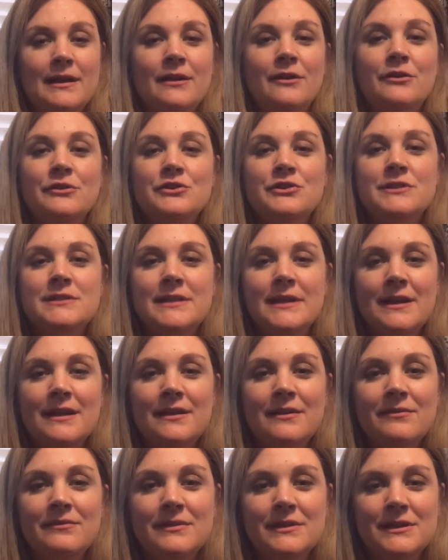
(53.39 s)
got an
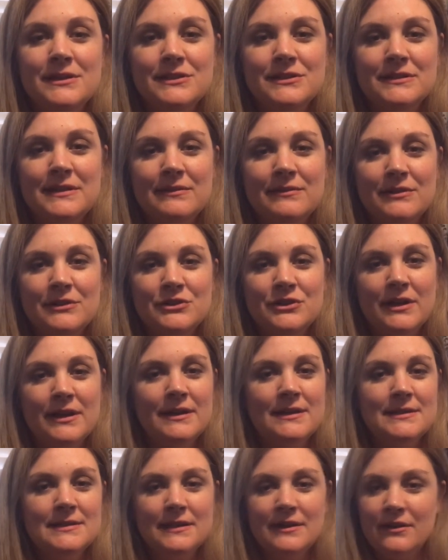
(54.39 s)
ultrasound because they were
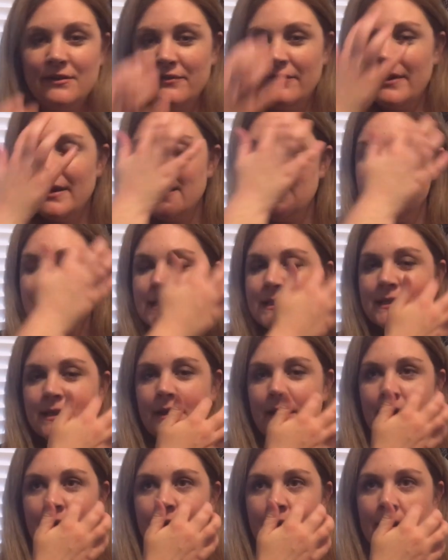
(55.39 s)
trying to see her face,
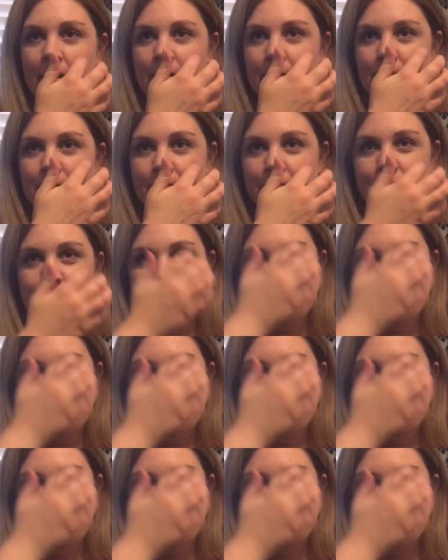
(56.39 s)
and